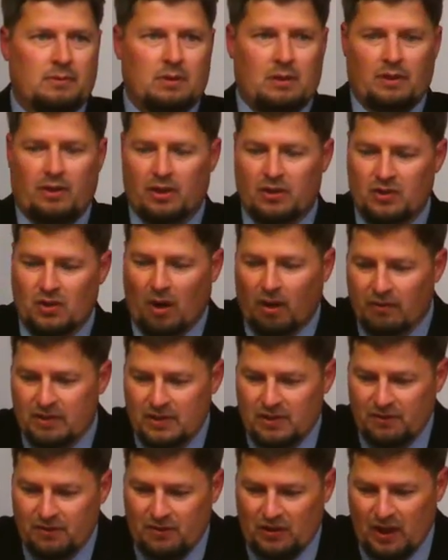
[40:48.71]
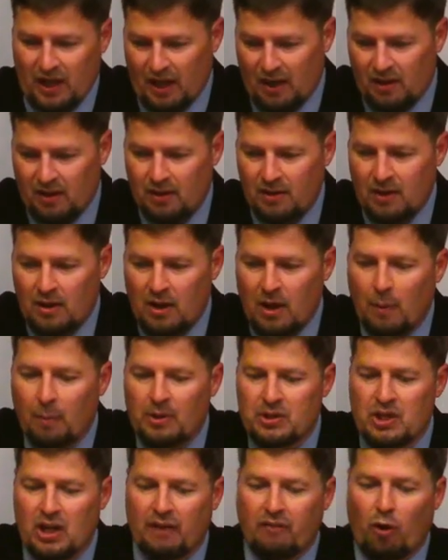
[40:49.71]
the servants of sin,
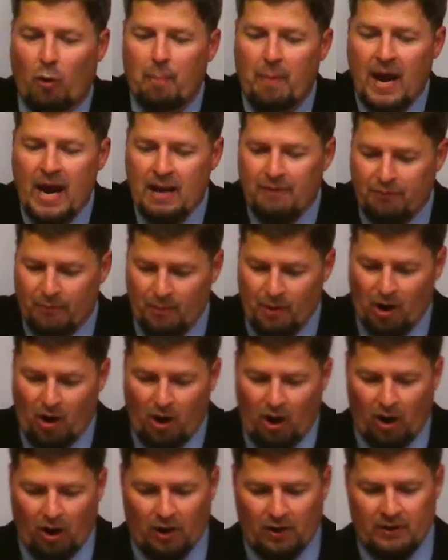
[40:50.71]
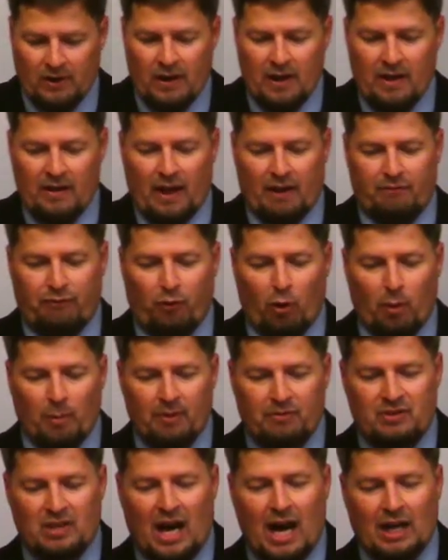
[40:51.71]
but ye have obeyed from the heart that form
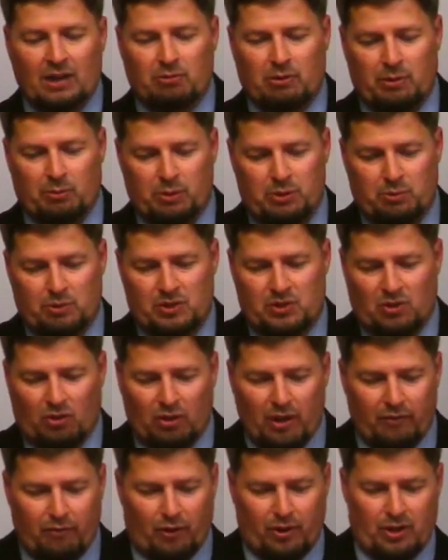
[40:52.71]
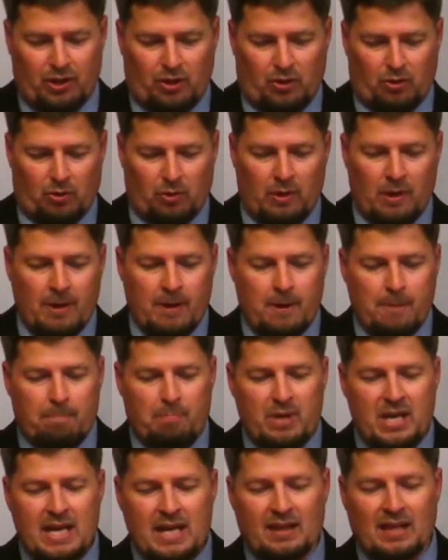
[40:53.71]
of doctrine which was delivered you.
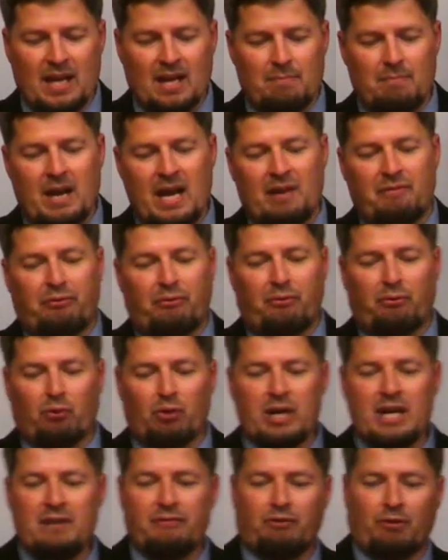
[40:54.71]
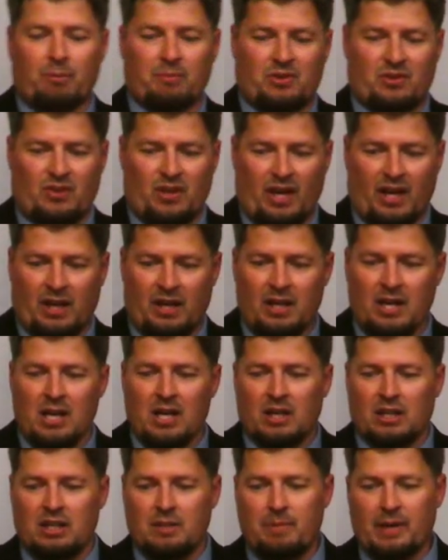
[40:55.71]
Being then made free from
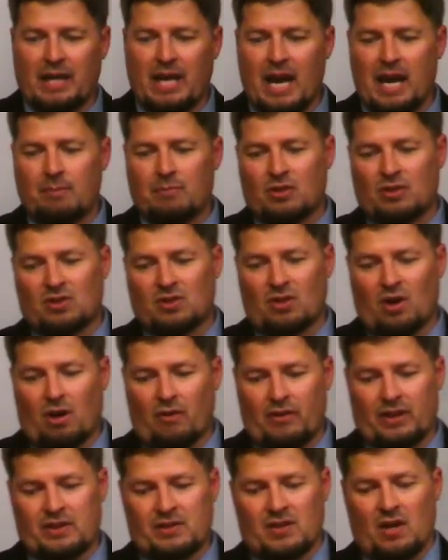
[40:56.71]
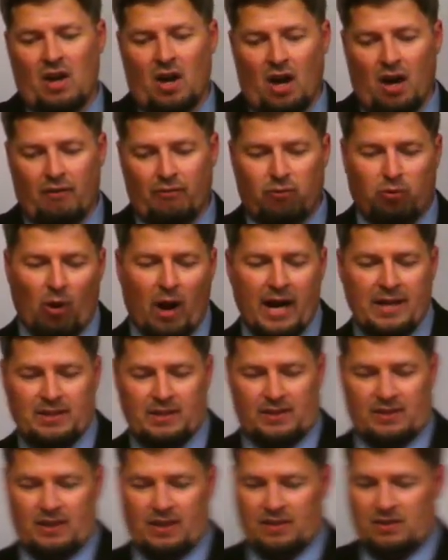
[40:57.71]
sin, you became the servants of
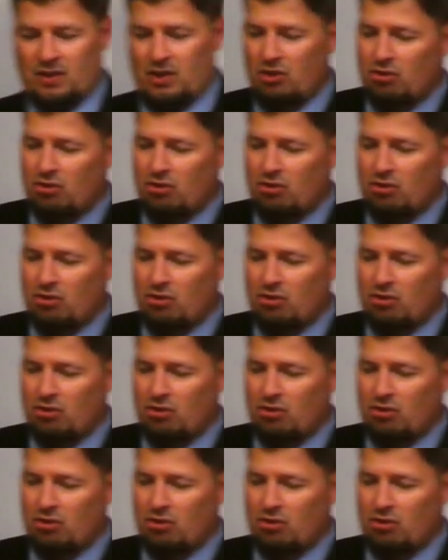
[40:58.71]
righteousness. Do you